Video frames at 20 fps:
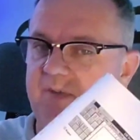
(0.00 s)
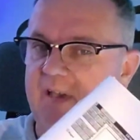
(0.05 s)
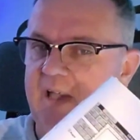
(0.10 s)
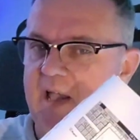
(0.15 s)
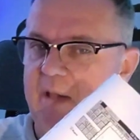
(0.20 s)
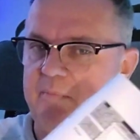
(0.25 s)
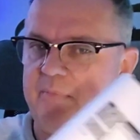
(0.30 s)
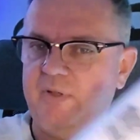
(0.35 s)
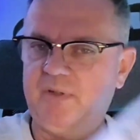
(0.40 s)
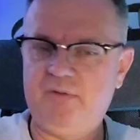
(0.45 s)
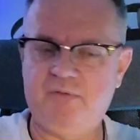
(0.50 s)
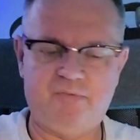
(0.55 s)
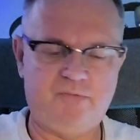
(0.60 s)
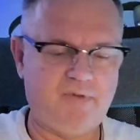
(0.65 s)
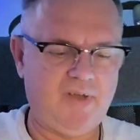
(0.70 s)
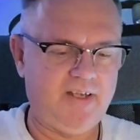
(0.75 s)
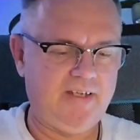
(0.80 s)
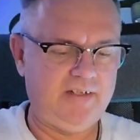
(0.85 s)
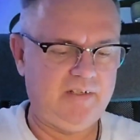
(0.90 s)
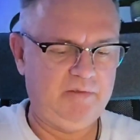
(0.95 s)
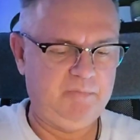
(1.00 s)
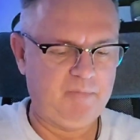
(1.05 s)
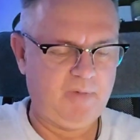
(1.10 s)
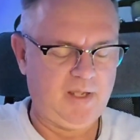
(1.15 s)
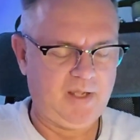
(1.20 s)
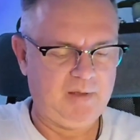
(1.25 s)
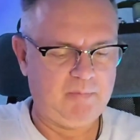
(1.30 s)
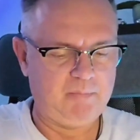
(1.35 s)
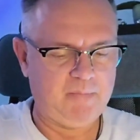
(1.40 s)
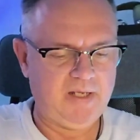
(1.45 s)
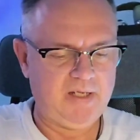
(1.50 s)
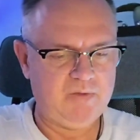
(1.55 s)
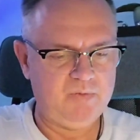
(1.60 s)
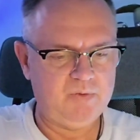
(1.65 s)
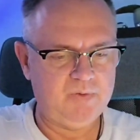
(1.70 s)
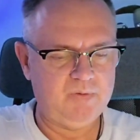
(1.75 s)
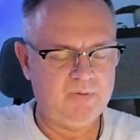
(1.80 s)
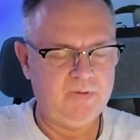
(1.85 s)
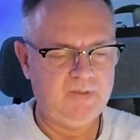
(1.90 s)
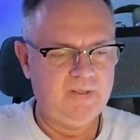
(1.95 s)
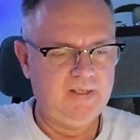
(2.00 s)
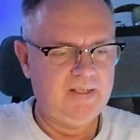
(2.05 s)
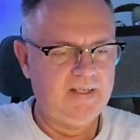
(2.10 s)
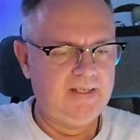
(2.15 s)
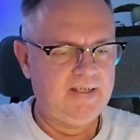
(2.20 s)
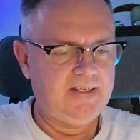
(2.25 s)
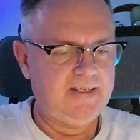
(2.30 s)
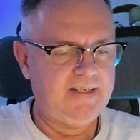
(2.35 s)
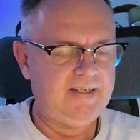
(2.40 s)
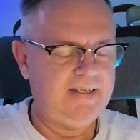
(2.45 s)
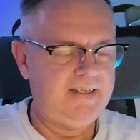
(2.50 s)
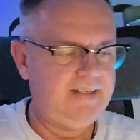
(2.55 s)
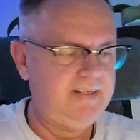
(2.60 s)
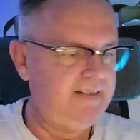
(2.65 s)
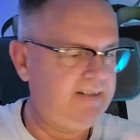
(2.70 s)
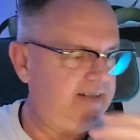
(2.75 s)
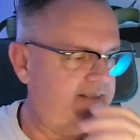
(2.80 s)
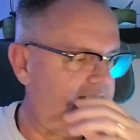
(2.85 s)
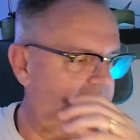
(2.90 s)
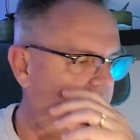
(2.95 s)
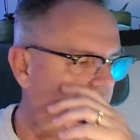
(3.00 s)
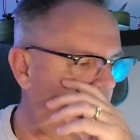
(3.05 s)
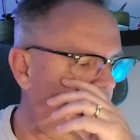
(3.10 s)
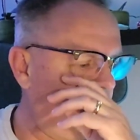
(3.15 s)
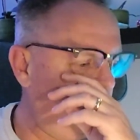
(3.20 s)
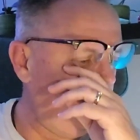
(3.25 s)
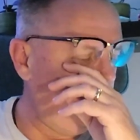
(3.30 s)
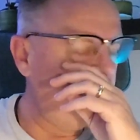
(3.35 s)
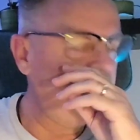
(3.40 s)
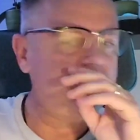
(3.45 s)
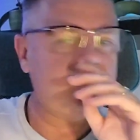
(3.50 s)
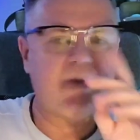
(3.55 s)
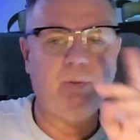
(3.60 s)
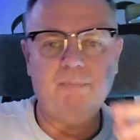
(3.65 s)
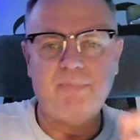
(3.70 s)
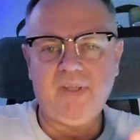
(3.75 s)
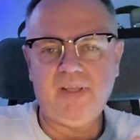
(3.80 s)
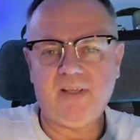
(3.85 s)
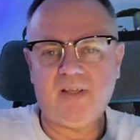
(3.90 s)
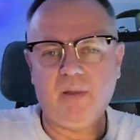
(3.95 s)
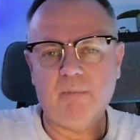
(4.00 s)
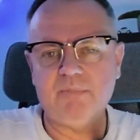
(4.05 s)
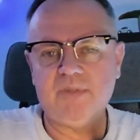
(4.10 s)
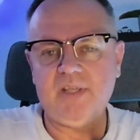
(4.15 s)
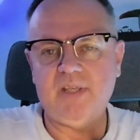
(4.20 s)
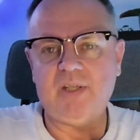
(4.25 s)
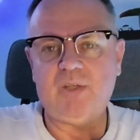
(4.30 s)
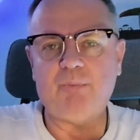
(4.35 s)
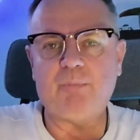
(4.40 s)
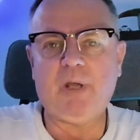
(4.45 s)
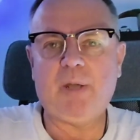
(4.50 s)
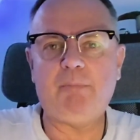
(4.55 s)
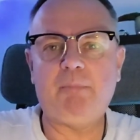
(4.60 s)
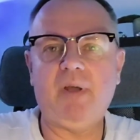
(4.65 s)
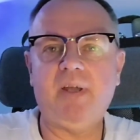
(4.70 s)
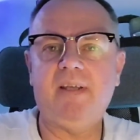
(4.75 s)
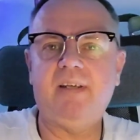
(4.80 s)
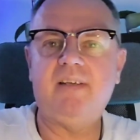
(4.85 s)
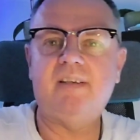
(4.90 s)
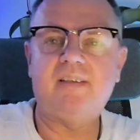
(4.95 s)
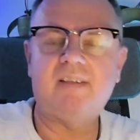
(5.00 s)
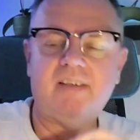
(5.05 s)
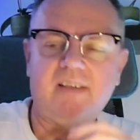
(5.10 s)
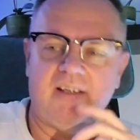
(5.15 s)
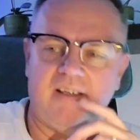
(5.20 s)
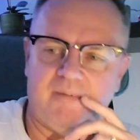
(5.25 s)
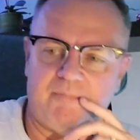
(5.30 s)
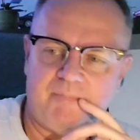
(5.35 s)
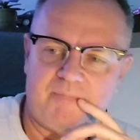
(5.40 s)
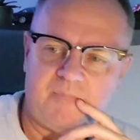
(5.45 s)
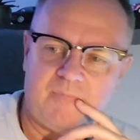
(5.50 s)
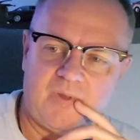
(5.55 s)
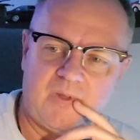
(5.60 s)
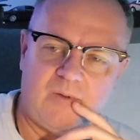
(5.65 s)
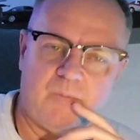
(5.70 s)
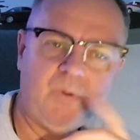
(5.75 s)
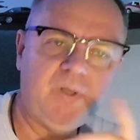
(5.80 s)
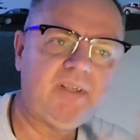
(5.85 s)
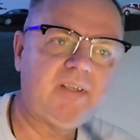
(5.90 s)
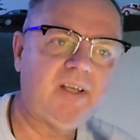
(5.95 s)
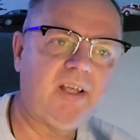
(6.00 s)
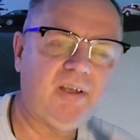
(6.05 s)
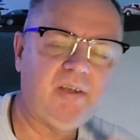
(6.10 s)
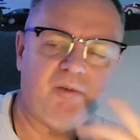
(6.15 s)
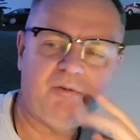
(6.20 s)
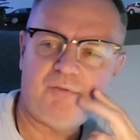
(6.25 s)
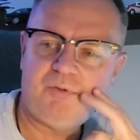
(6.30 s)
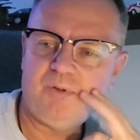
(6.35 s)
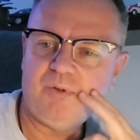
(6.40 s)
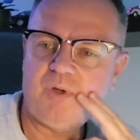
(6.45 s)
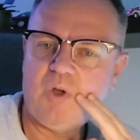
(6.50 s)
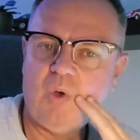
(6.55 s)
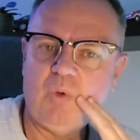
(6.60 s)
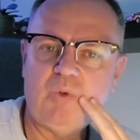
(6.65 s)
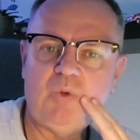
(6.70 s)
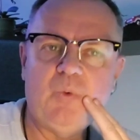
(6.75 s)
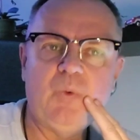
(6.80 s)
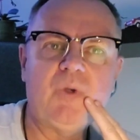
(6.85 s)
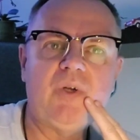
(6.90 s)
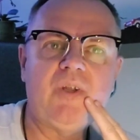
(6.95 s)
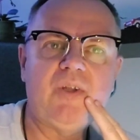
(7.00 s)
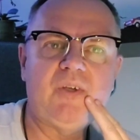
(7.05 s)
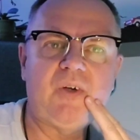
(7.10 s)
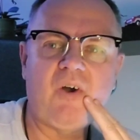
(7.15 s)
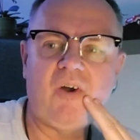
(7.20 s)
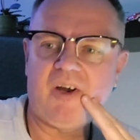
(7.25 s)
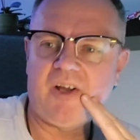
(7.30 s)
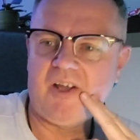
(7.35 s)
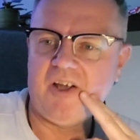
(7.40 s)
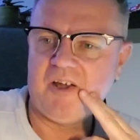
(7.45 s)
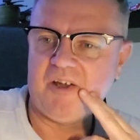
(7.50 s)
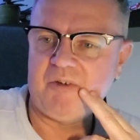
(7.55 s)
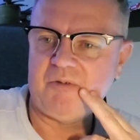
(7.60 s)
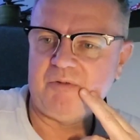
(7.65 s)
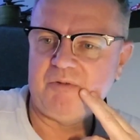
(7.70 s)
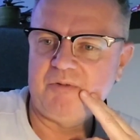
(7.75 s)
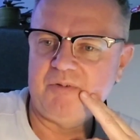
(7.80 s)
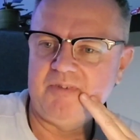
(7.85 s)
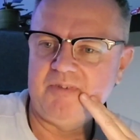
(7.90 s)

Happy to find my manual, and something comes into my mind. Wait, I have to go to another archive.